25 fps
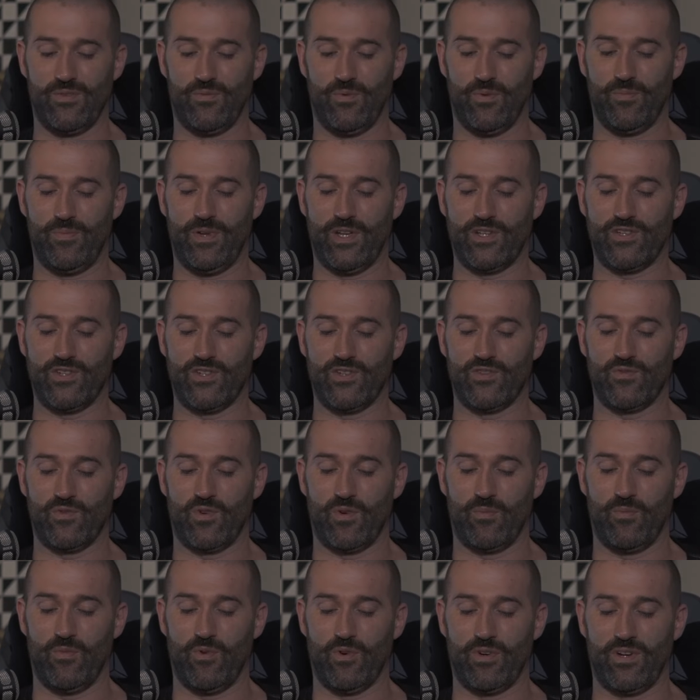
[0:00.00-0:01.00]
One picture is
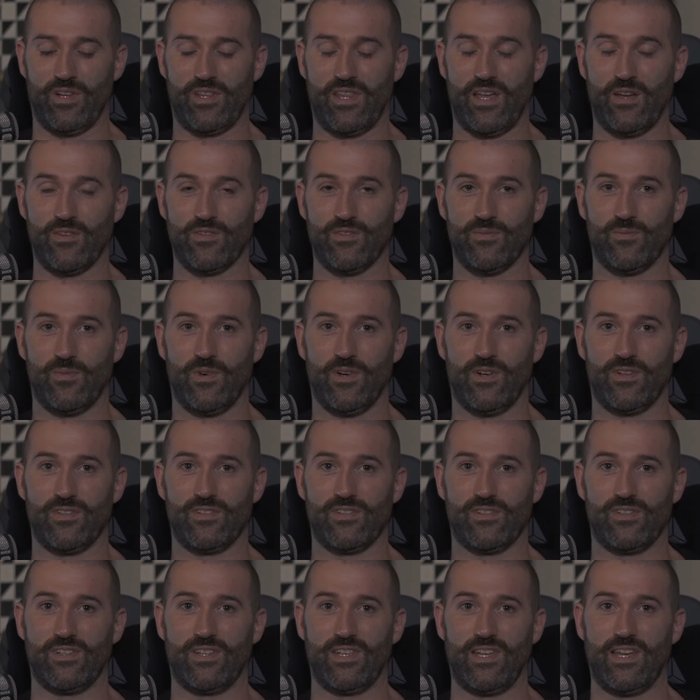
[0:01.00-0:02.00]
worth more than 1,000
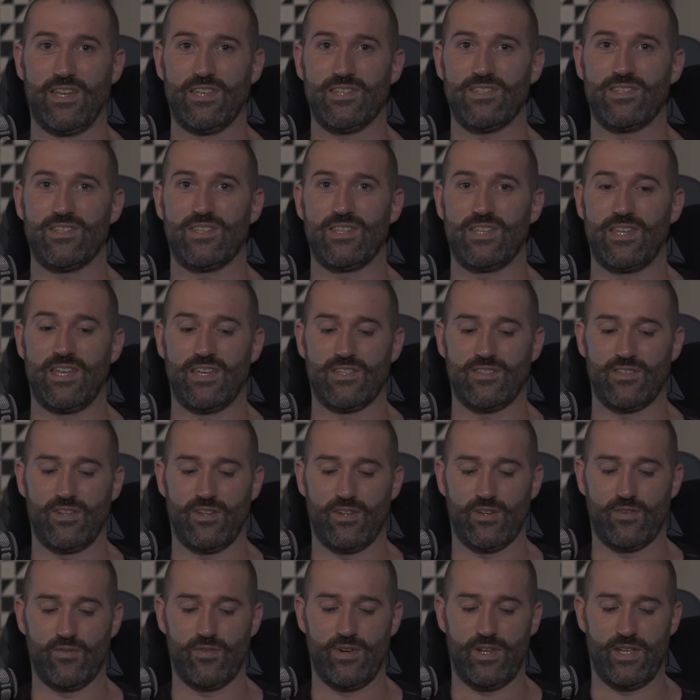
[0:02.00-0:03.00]
words. And yes, I
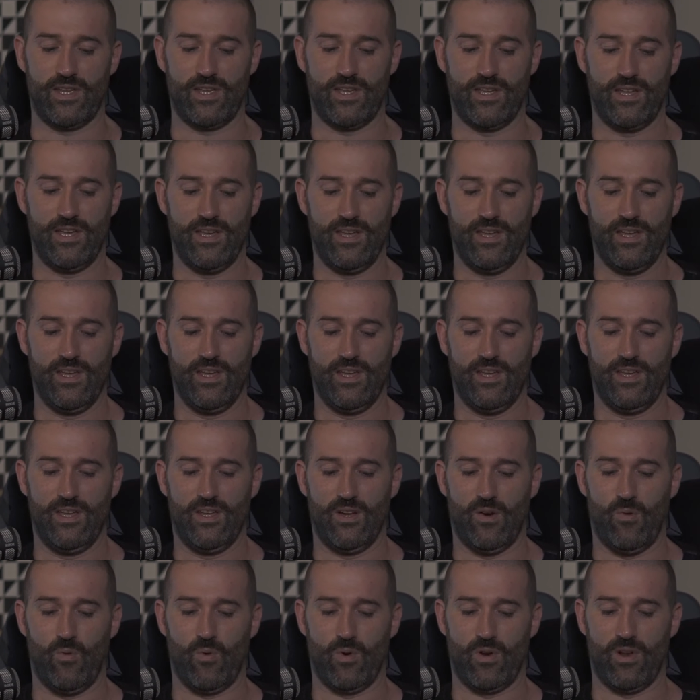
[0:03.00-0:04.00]
agree.
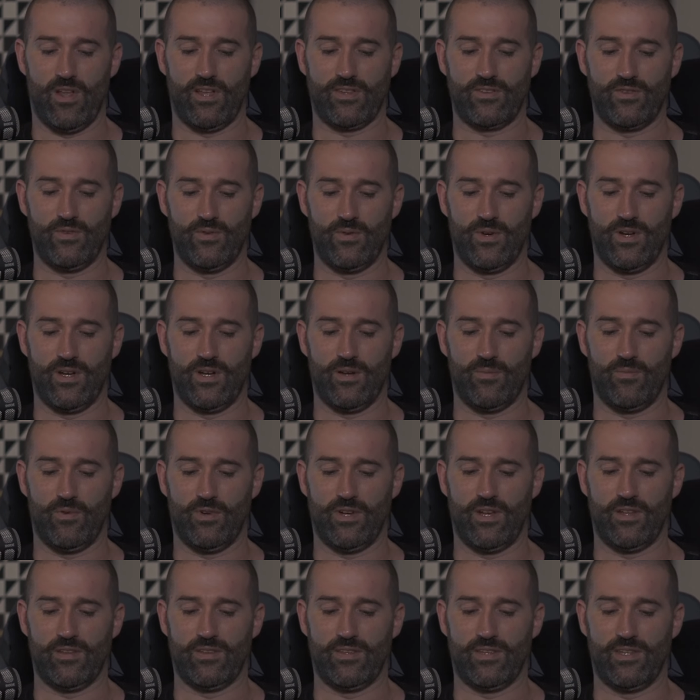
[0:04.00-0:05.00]
I would like to
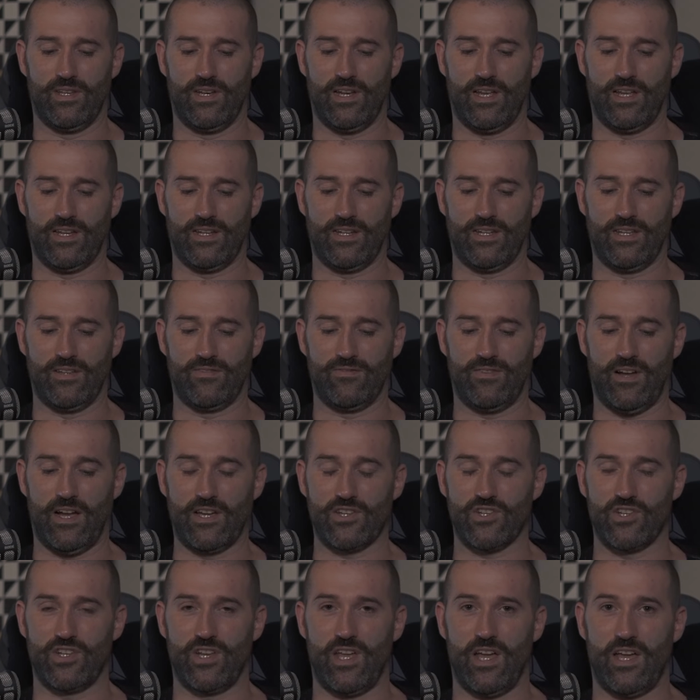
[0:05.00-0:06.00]
point out the lady
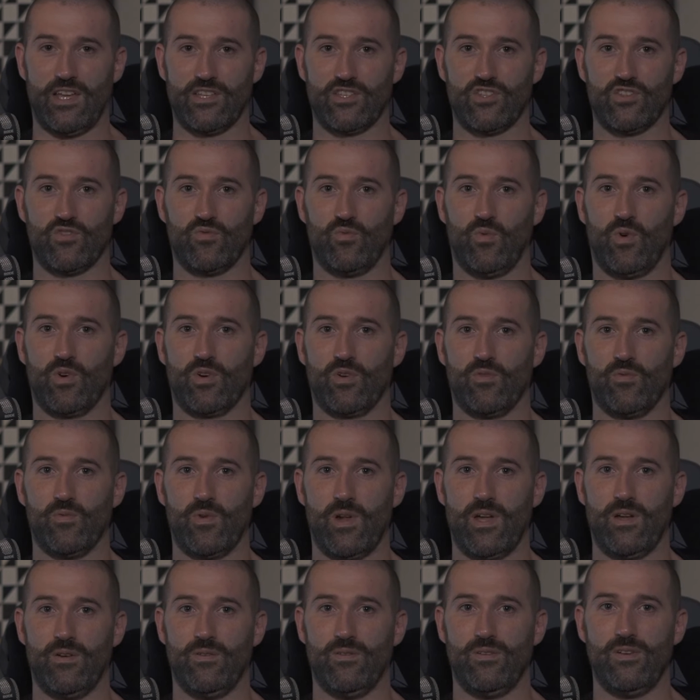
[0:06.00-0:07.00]
fashion has swung
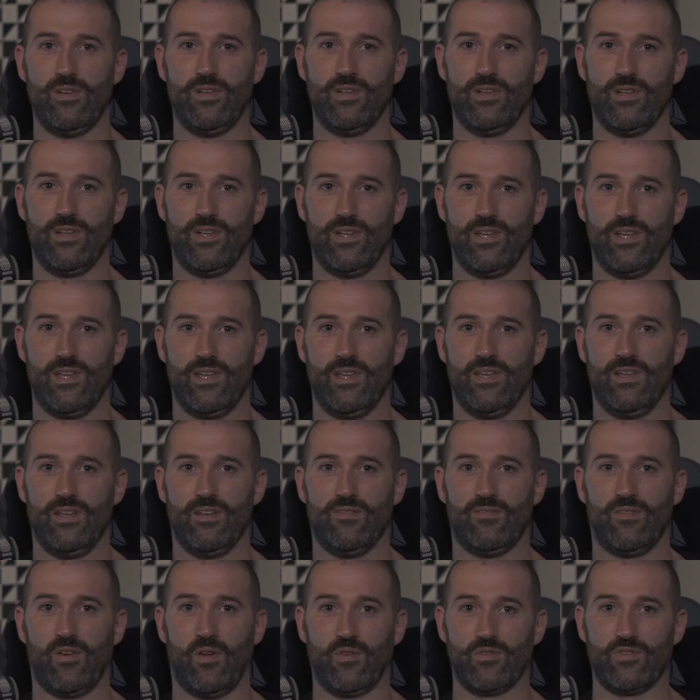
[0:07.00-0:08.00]
around.
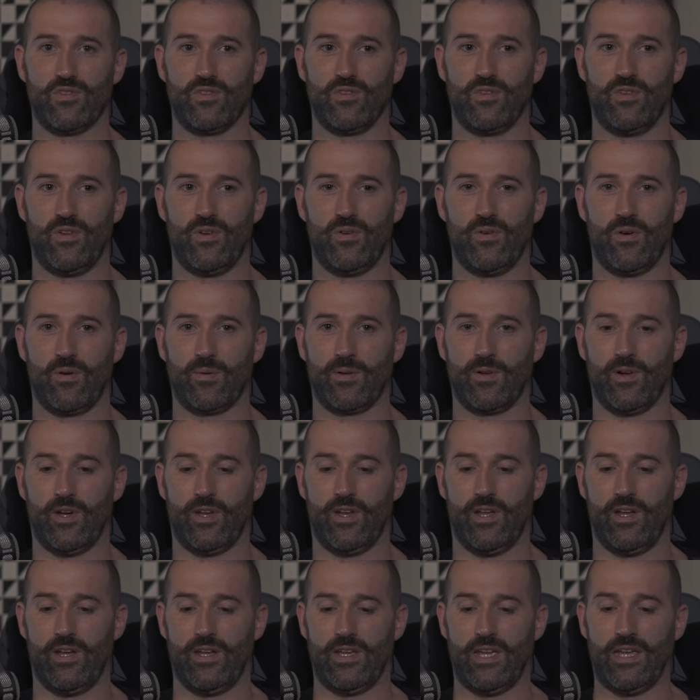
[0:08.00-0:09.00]
For those of you who know, I'm
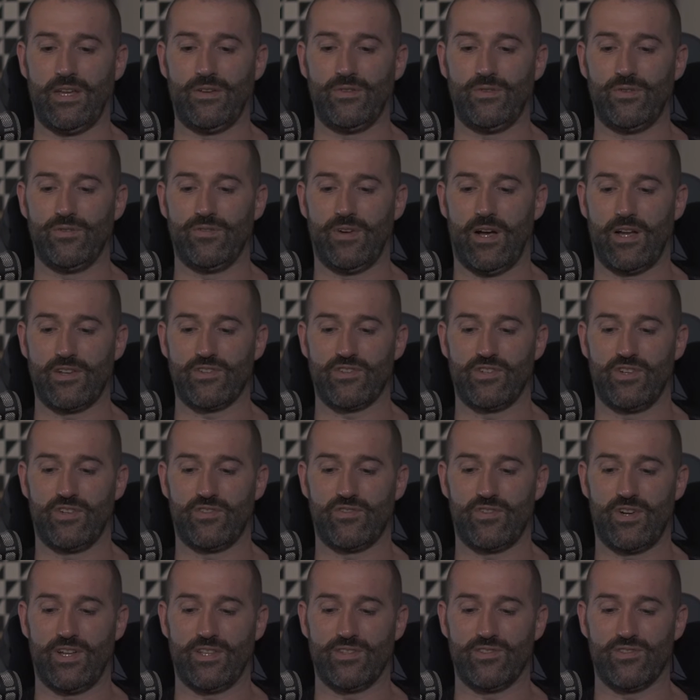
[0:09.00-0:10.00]
kind of into fashion and
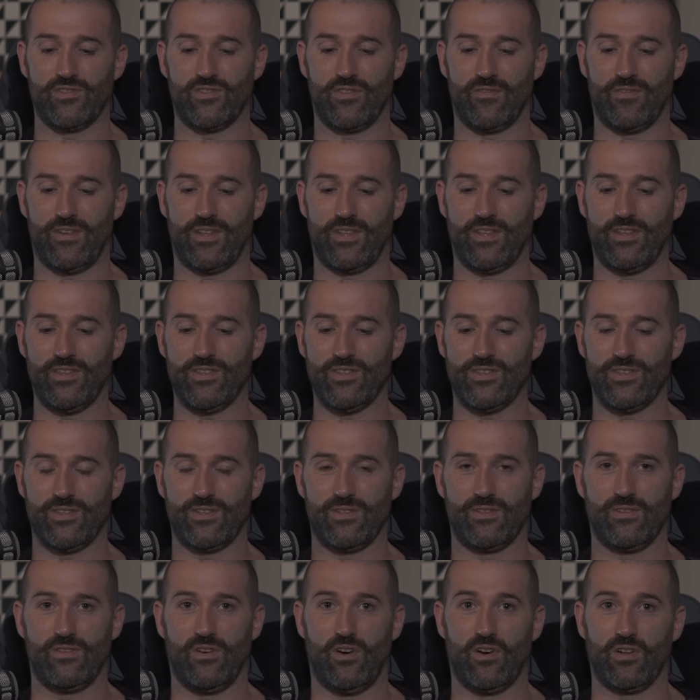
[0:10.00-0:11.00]
trends and stuff like this,
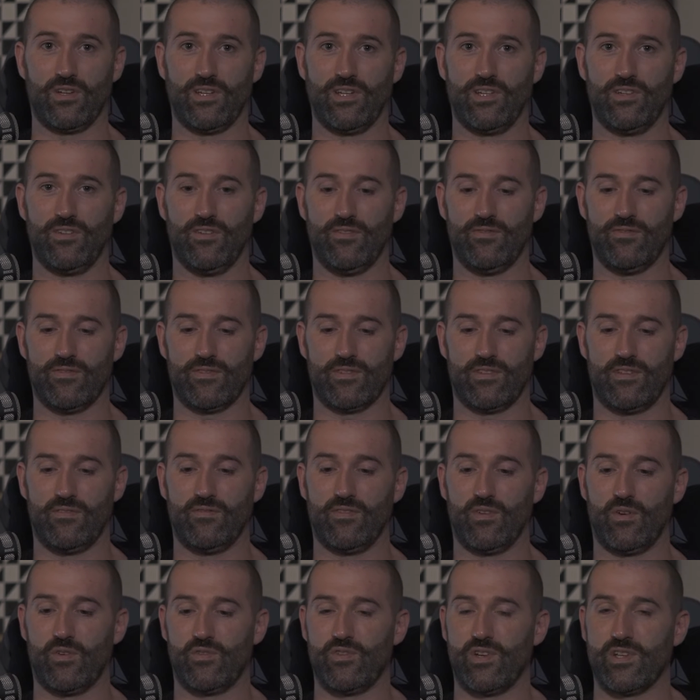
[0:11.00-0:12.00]
oddly enough, even
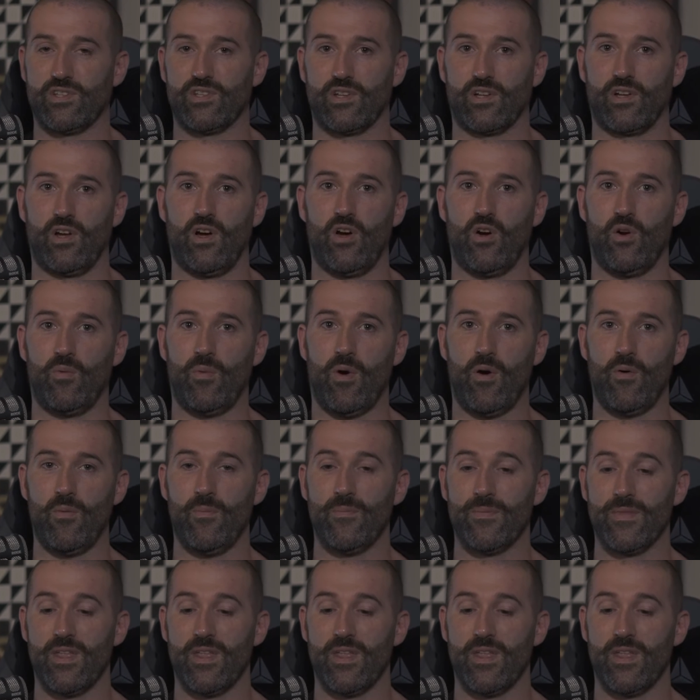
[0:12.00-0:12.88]
though I dress like a hobo.